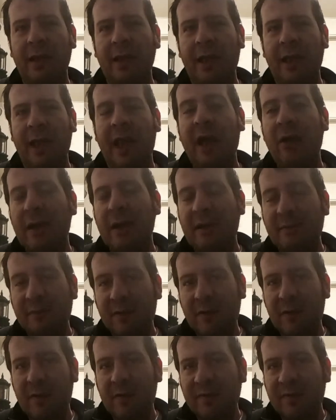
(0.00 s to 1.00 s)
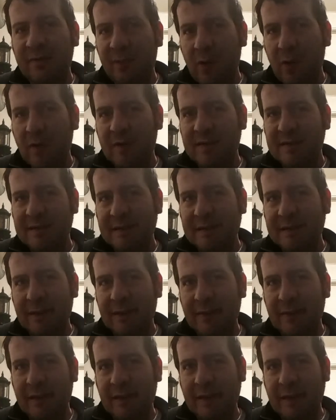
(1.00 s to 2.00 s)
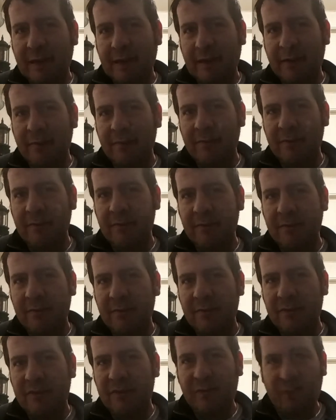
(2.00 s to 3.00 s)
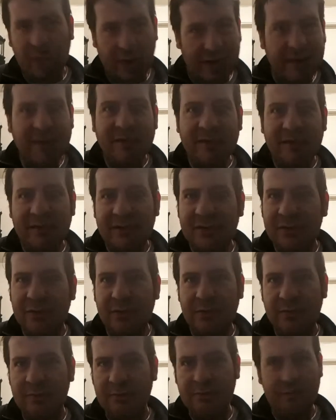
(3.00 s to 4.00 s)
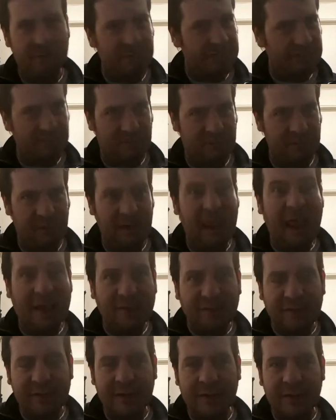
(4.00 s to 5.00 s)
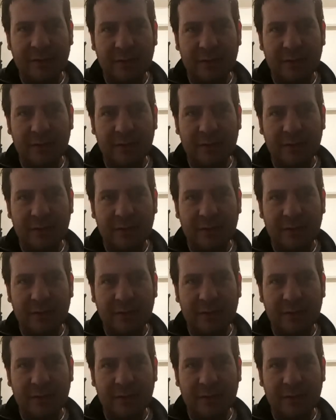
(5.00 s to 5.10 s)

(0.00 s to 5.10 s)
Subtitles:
However, the folks in the fringe left